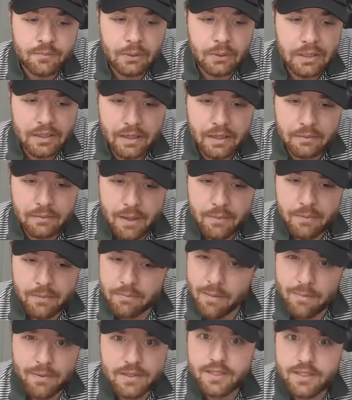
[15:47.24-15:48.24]
But
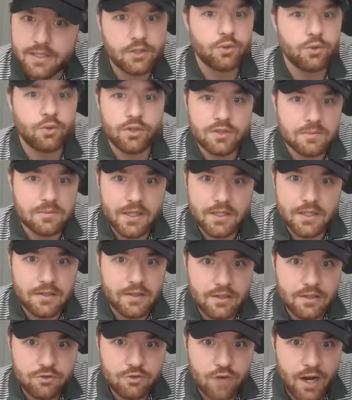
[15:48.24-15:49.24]
maybe it's that tourism
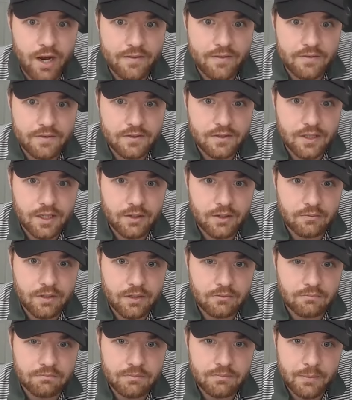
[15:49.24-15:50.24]
that drives,
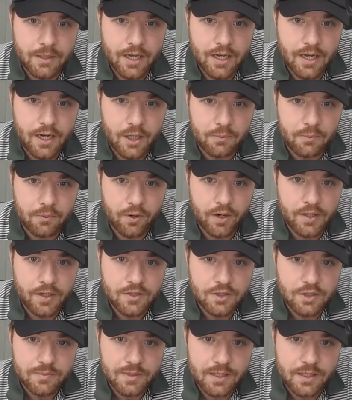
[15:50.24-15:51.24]
maybe a higher
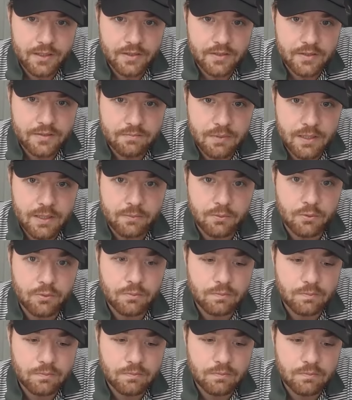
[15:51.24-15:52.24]
price just because
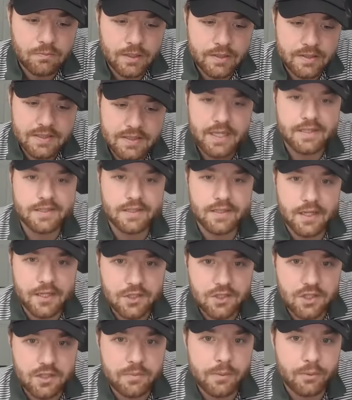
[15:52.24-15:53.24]
it's a
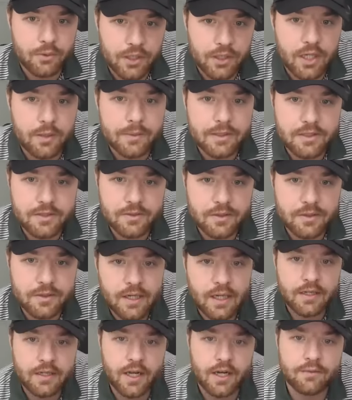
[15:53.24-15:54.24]
destination that people are coming to
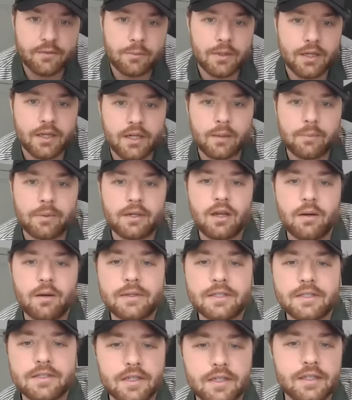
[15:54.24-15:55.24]
and kind of a big up and
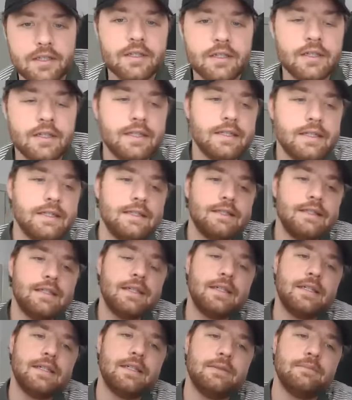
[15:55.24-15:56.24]
coming city.
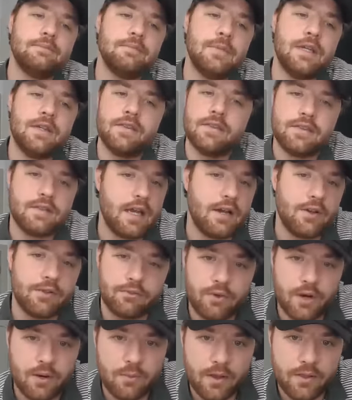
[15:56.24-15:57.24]
In the
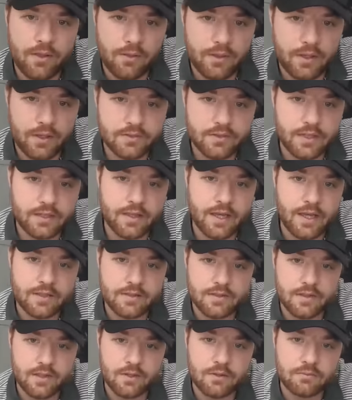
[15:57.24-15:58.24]
South, great weather, things like
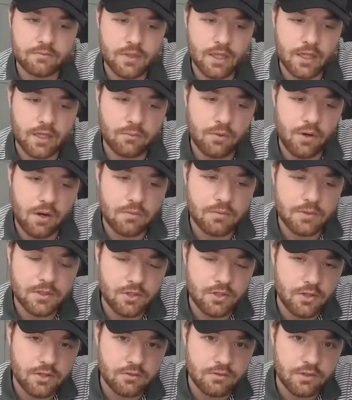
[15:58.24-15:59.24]
that. So they can probably
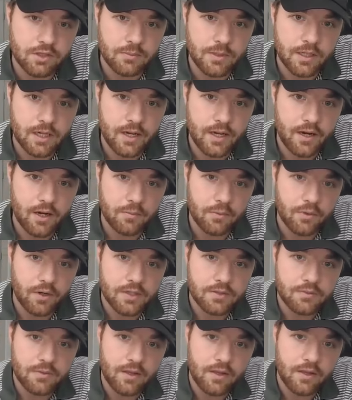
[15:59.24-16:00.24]
charge a little bit of higher
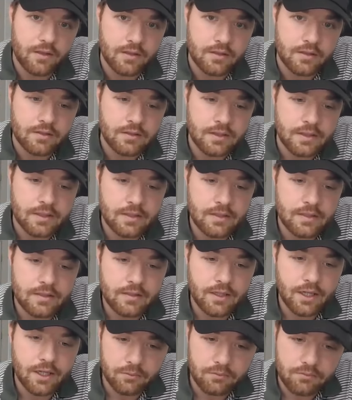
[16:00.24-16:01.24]
price rather than,
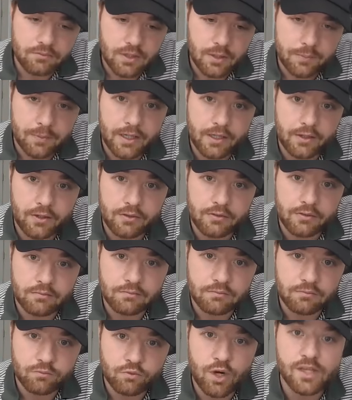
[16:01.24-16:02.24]
depending
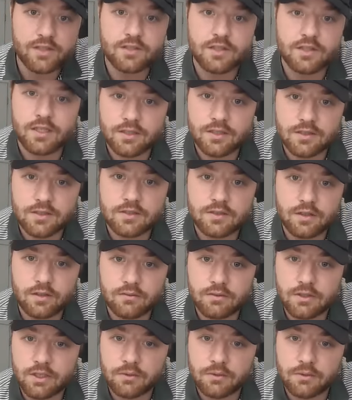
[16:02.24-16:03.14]
on residents,